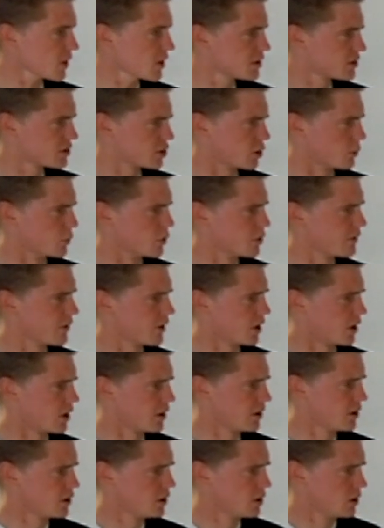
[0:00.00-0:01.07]
So moving
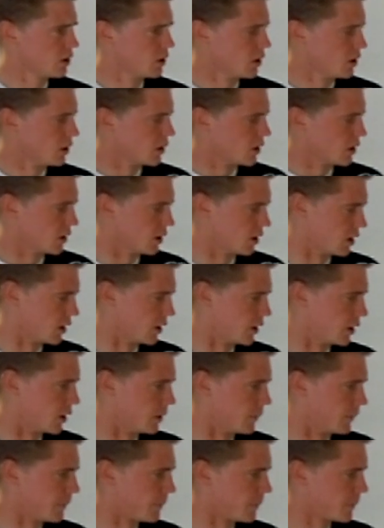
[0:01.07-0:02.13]
on,
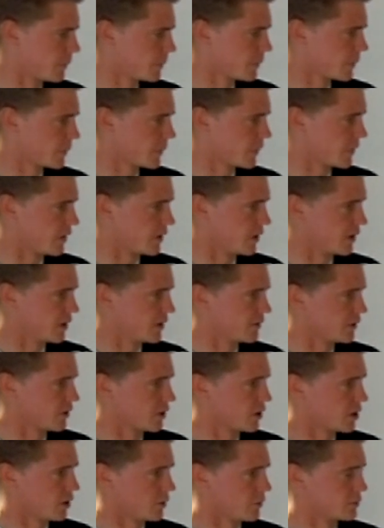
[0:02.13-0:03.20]
the
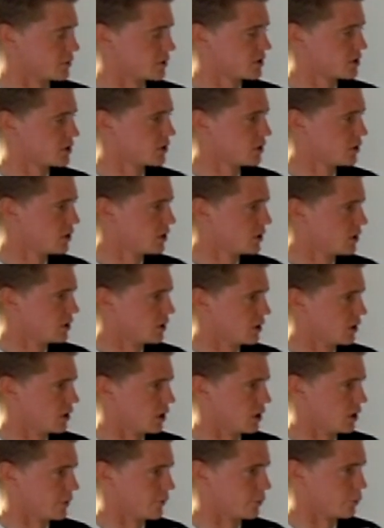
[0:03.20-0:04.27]
Evo comes
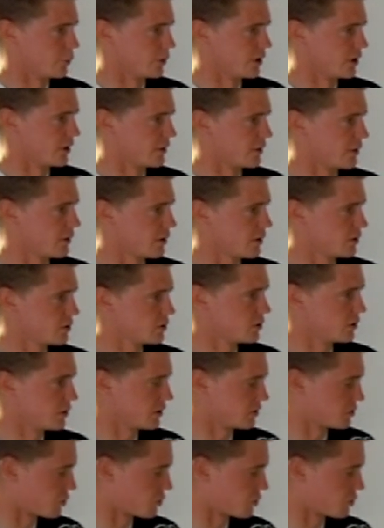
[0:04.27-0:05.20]
with the